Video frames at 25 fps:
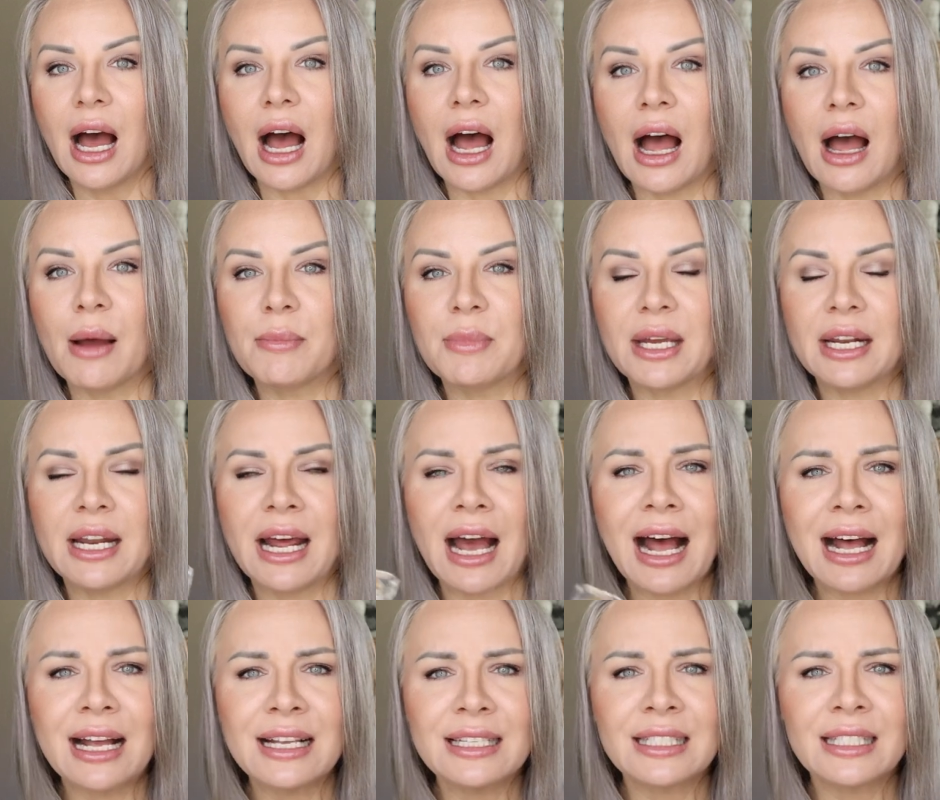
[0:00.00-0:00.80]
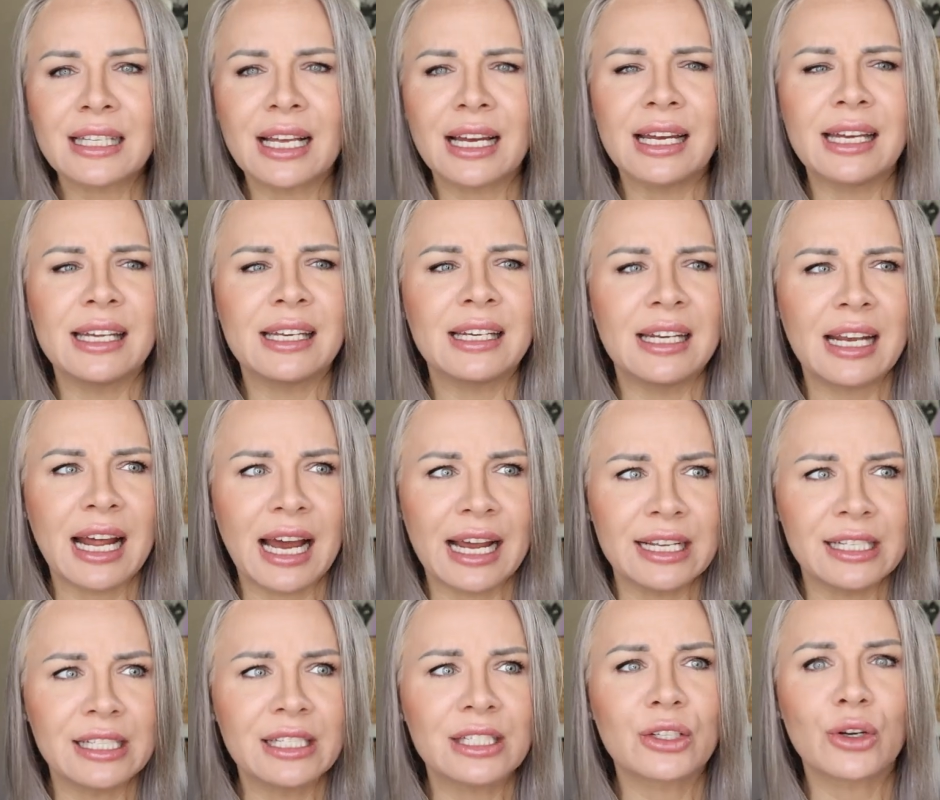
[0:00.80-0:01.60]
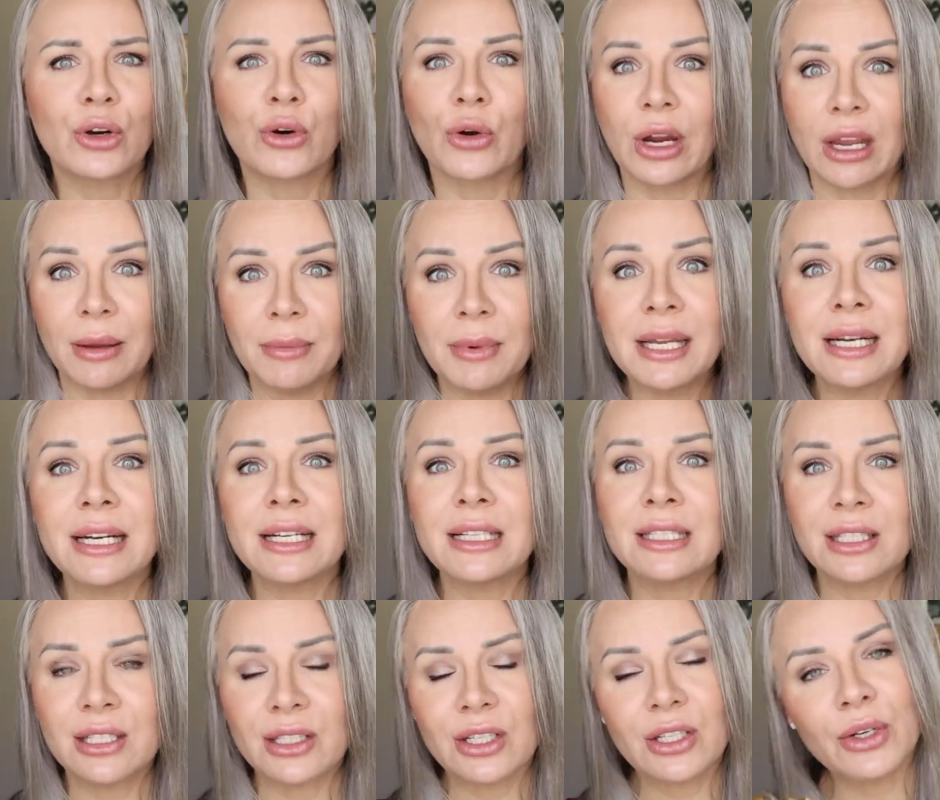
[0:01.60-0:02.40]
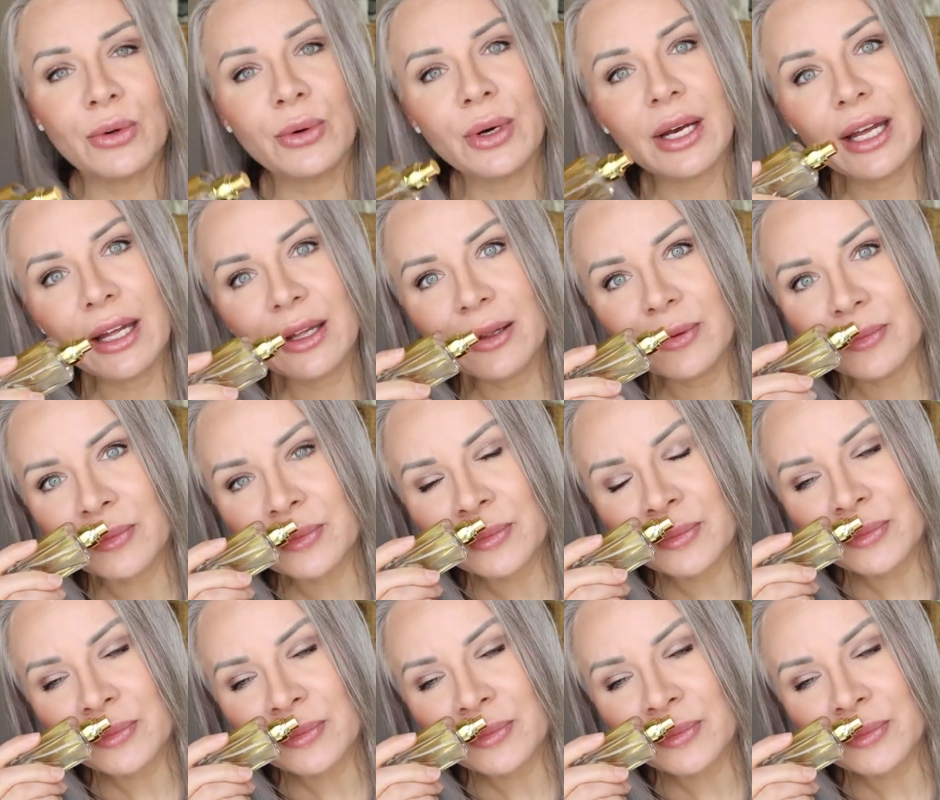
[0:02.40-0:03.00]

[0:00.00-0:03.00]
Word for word: Um, it has a nice creaminess to it.